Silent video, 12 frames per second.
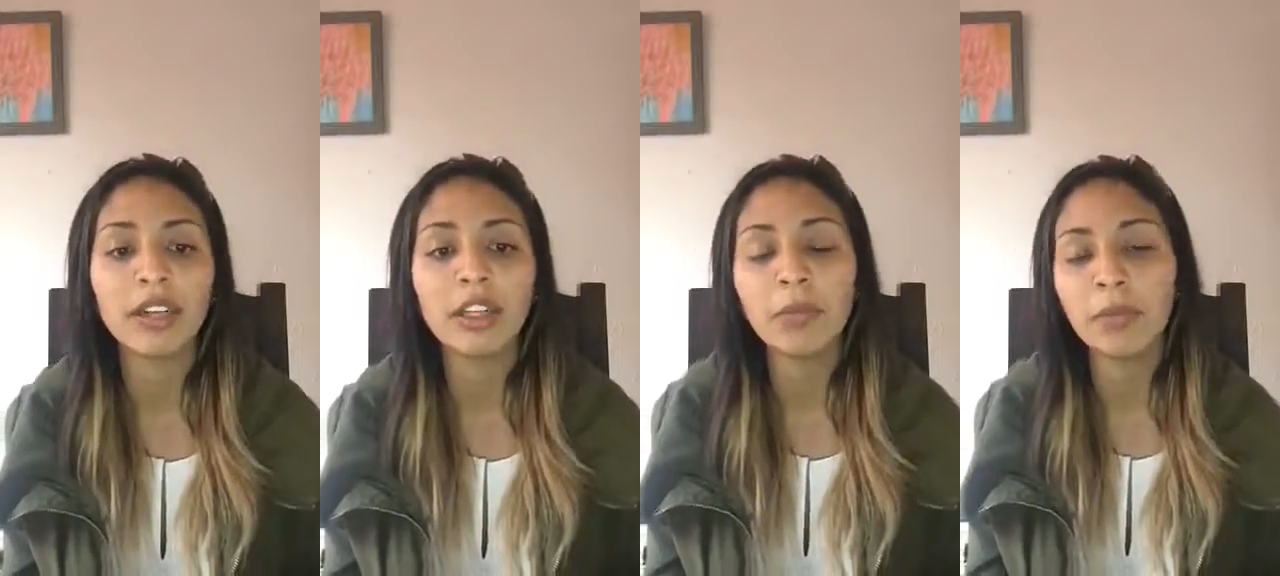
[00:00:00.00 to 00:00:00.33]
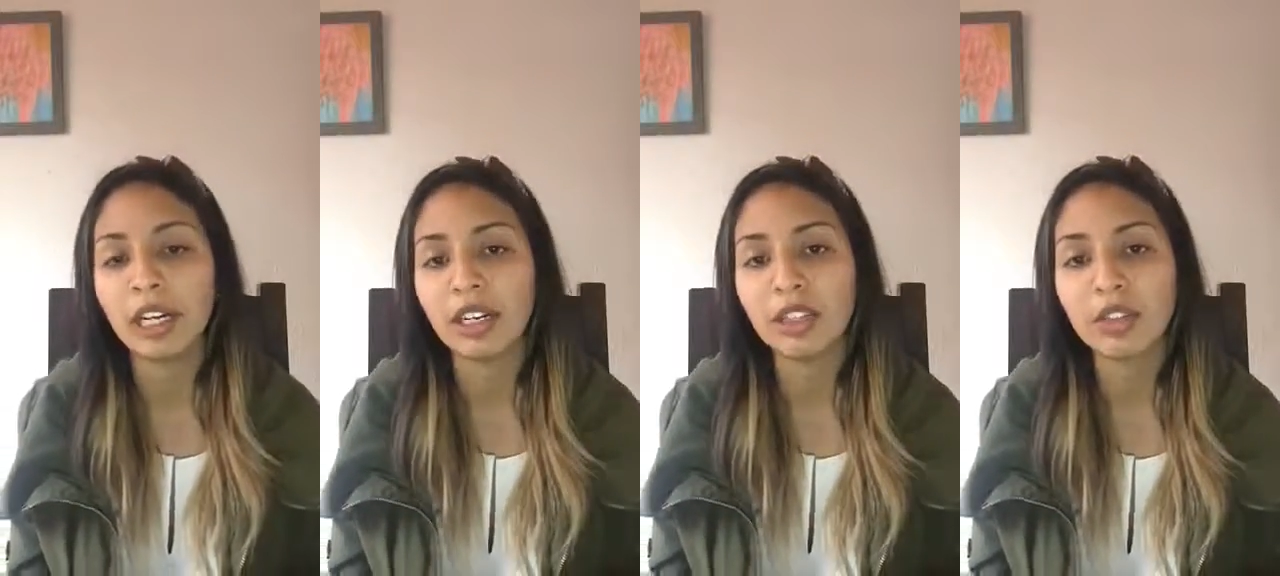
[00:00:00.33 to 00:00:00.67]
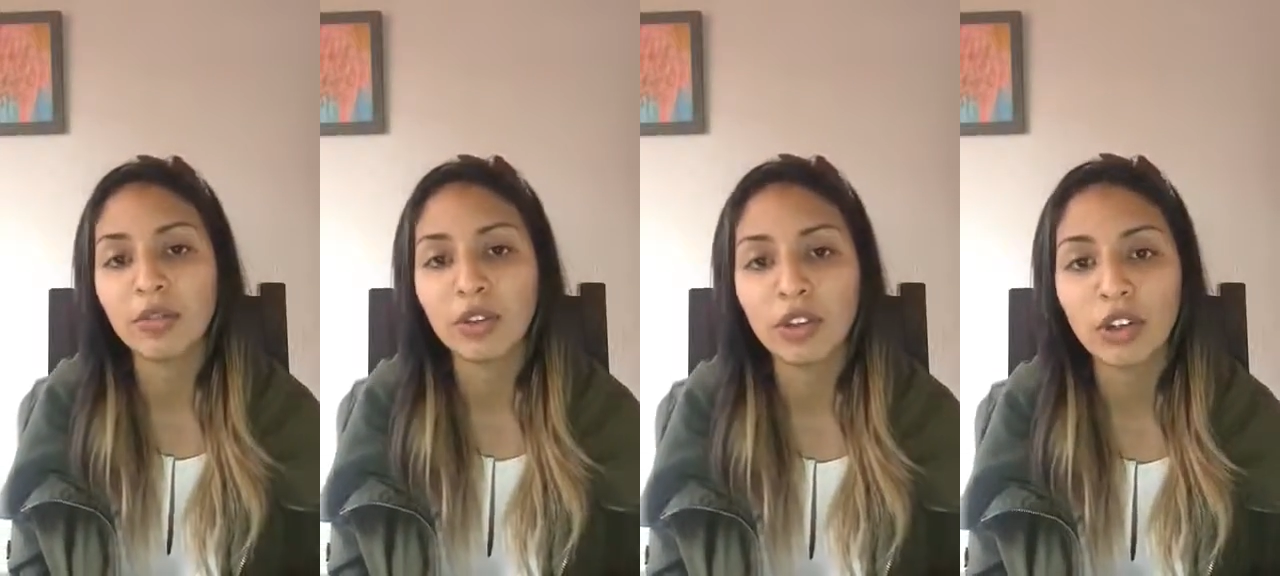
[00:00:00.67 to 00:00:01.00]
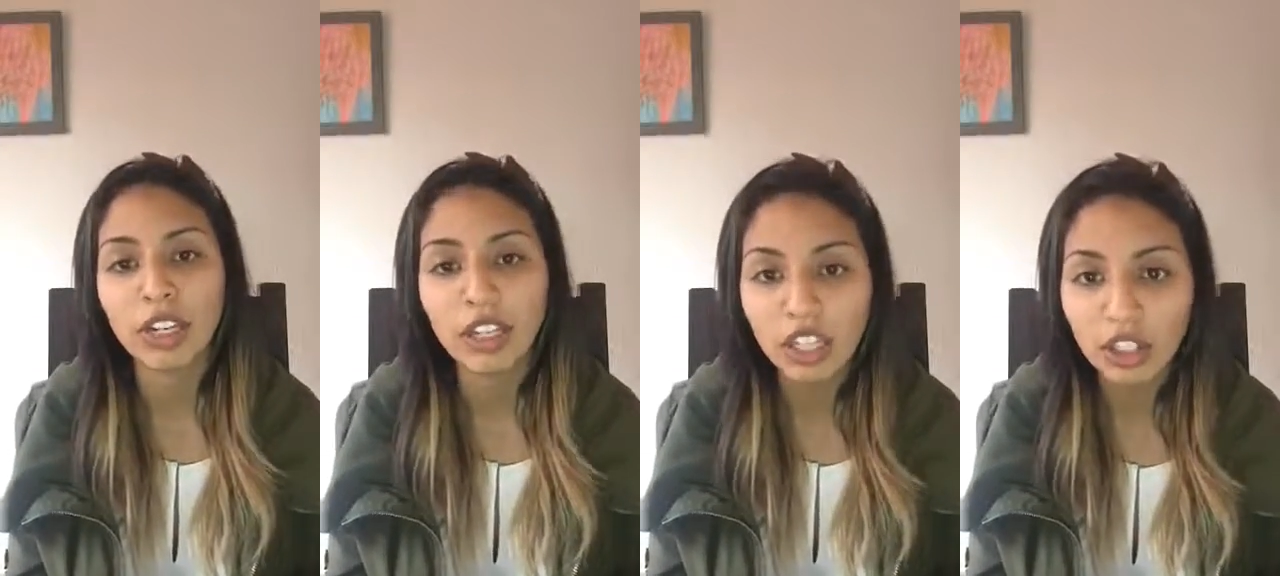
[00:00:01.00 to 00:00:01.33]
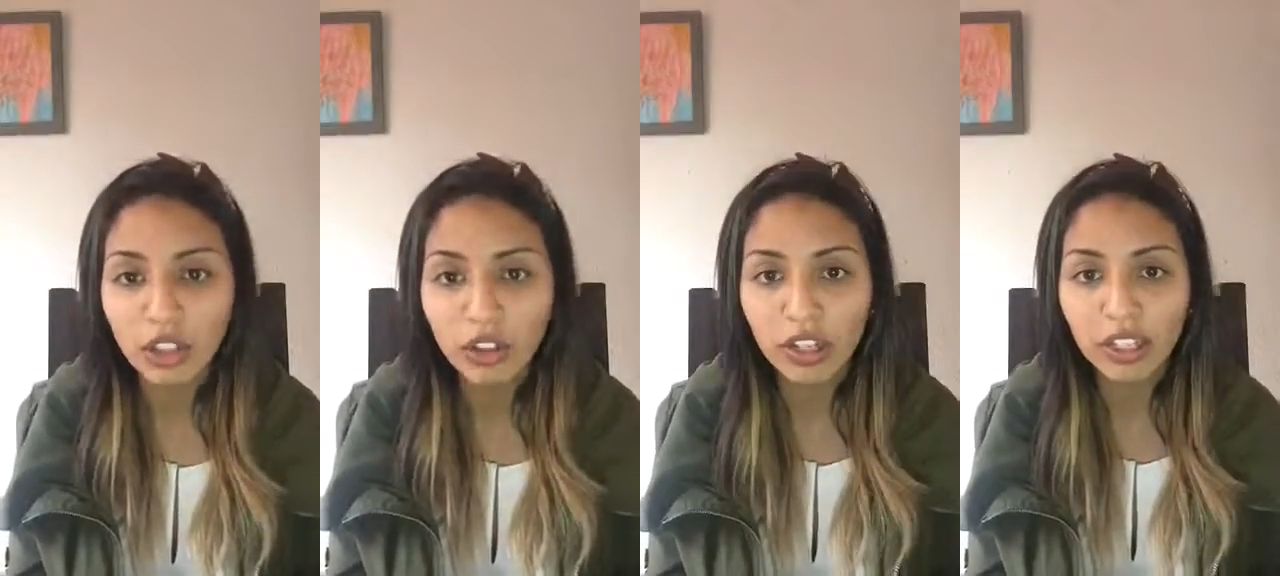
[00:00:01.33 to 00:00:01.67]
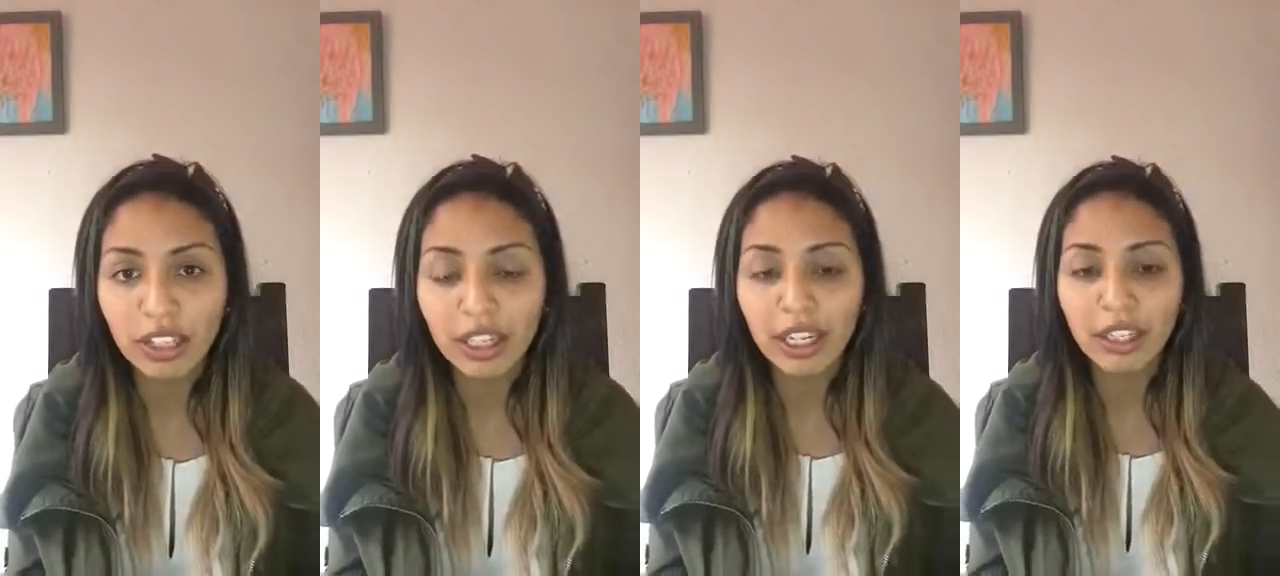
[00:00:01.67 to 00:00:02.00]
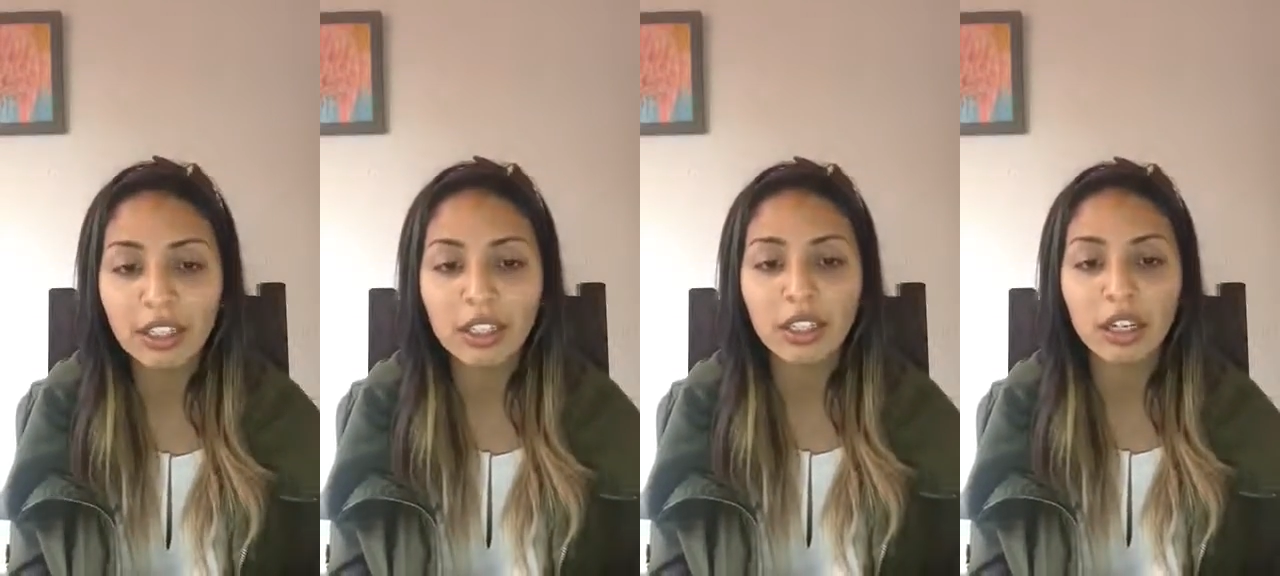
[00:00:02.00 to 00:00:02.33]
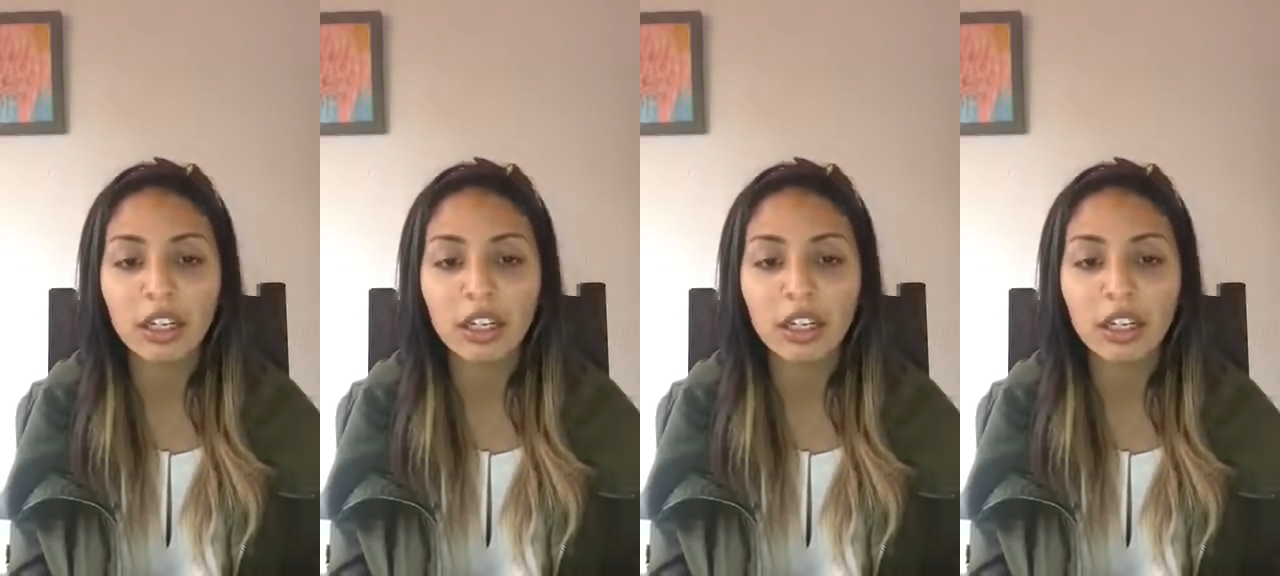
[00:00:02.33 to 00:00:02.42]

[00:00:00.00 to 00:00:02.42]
in the past for an undergrad class.